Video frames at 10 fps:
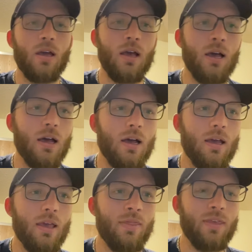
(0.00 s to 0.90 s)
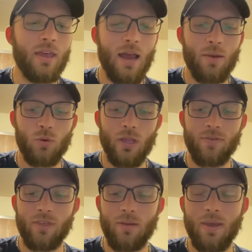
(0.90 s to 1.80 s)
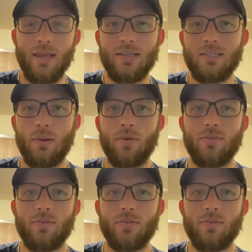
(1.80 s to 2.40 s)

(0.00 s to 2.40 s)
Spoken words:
And then I will give them a summative